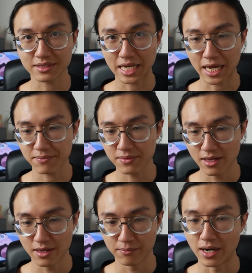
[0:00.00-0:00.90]
scam,
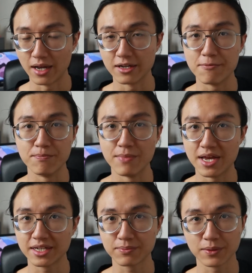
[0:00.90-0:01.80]
but
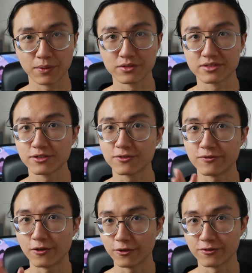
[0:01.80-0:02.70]
many people still
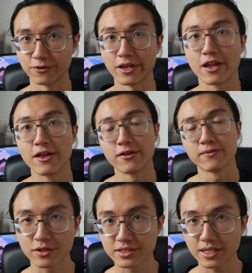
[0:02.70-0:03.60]
fall for it.
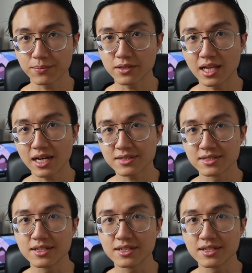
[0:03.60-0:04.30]
For example, last